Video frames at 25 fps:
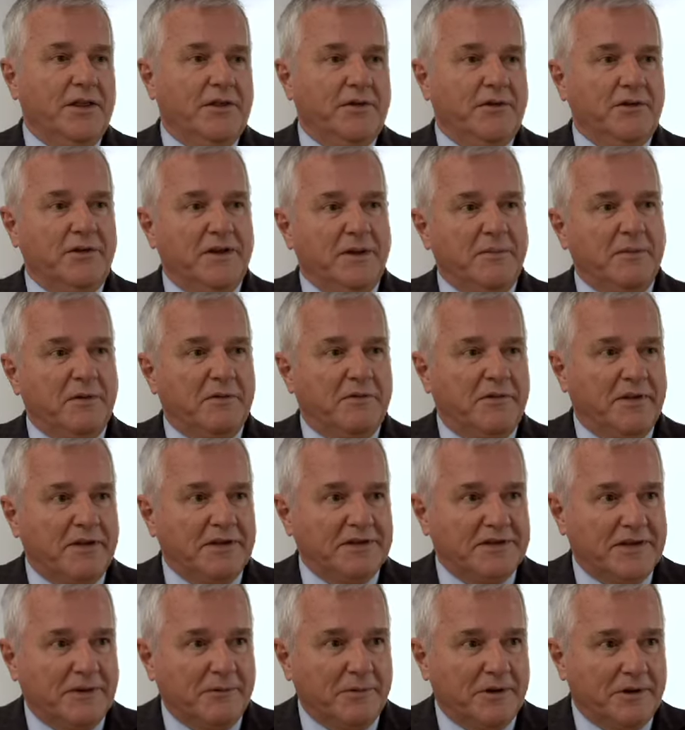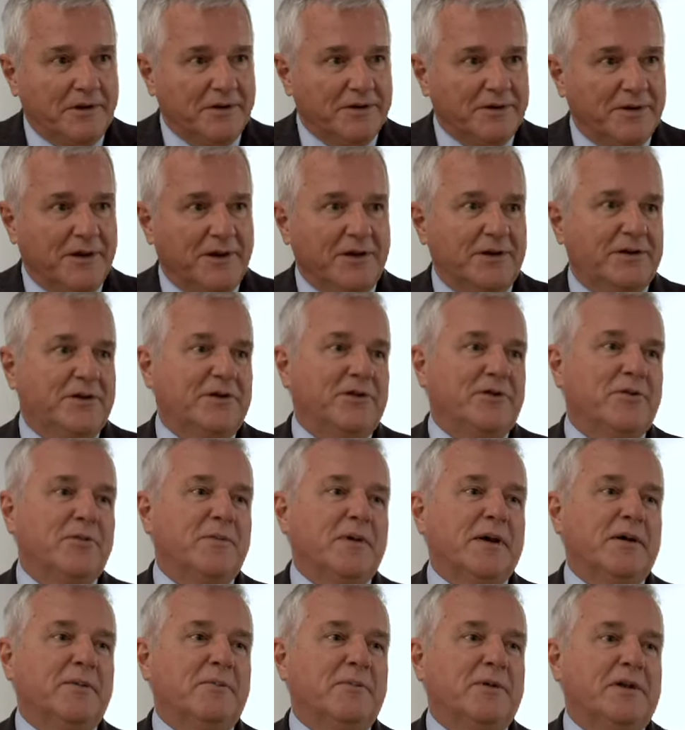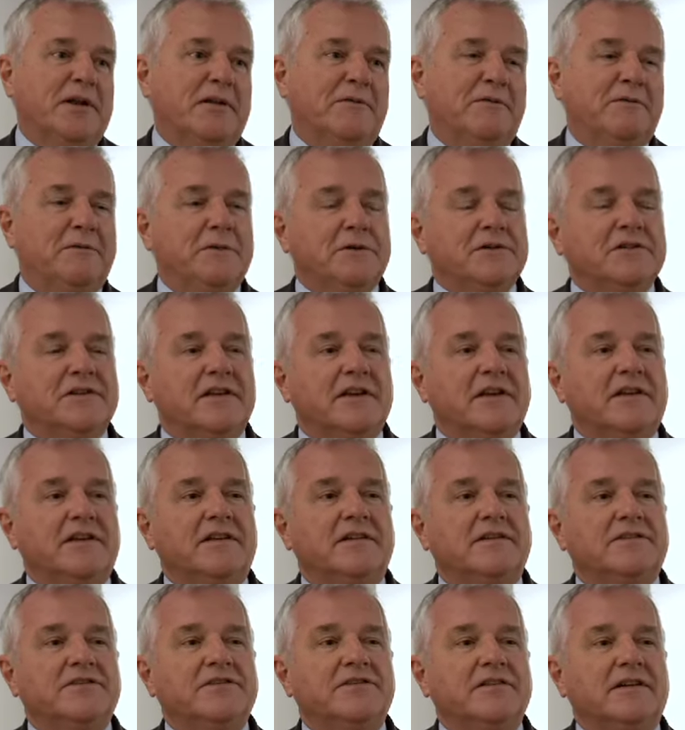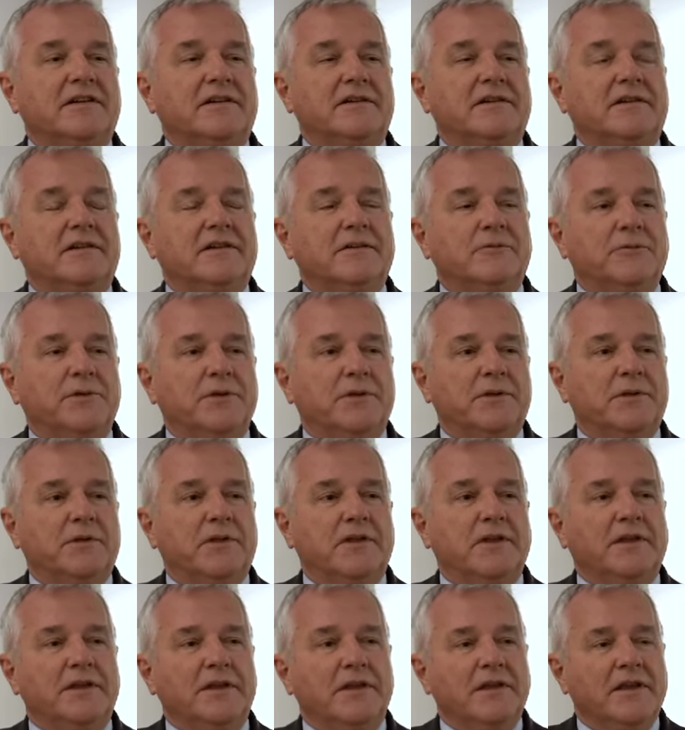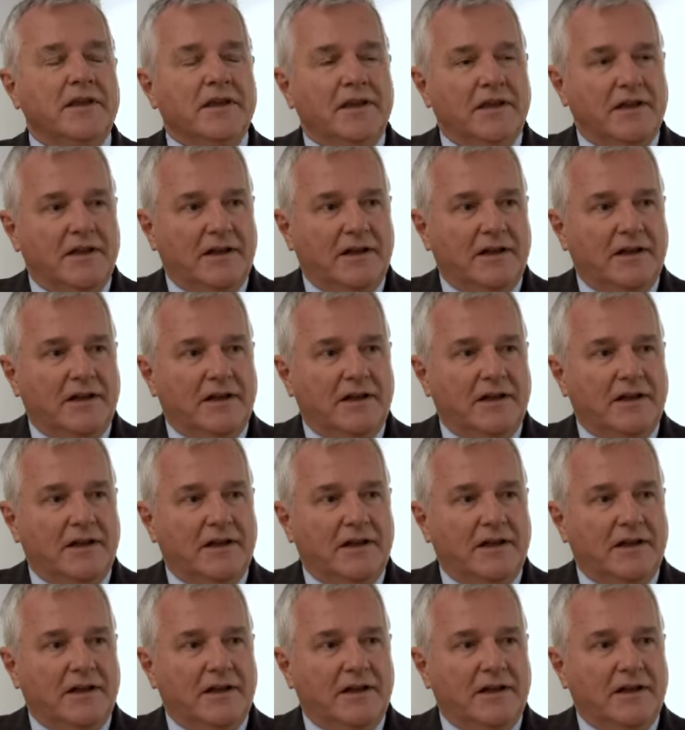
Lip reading: There are a number of things I want to talk to you about, but I'd first like to start with the